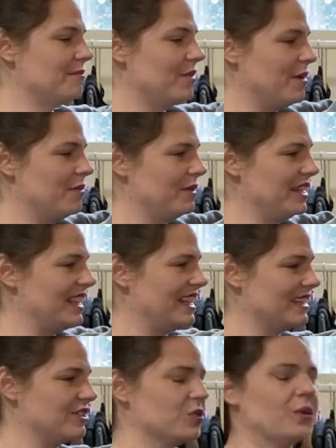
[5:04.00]
probably
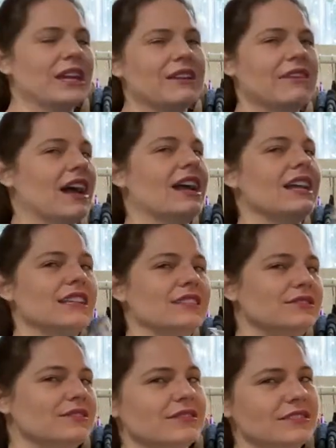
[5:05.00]
like 25.
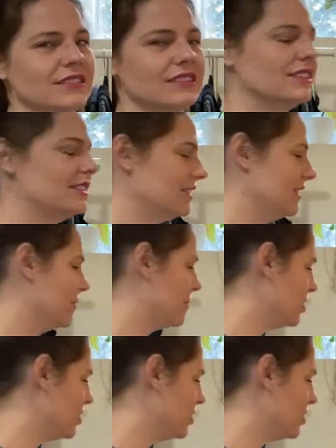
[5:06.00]
Am I